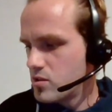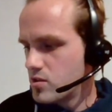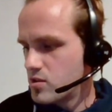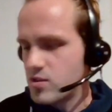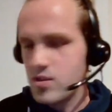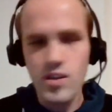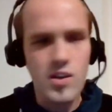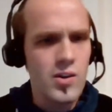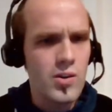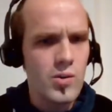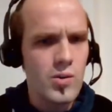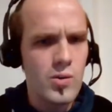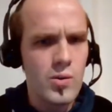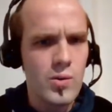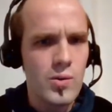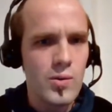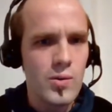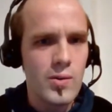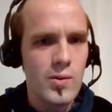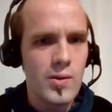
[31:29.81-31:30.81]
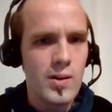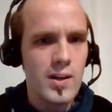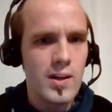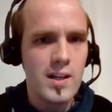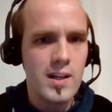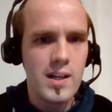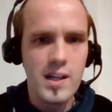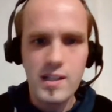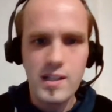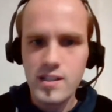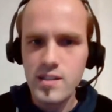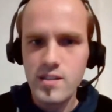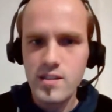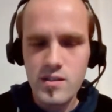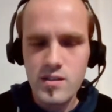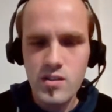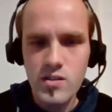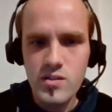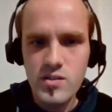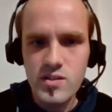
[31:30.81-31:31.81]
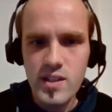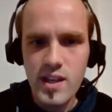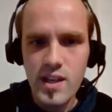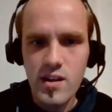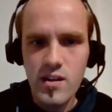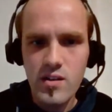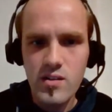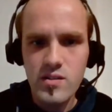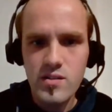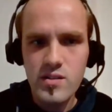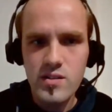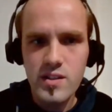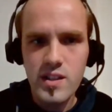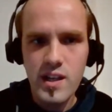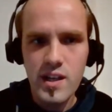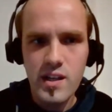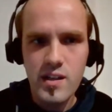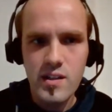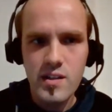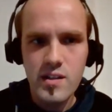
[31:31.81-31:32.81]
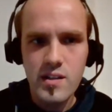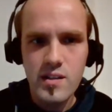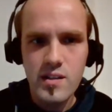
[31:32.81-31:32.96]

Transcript: So it turns out that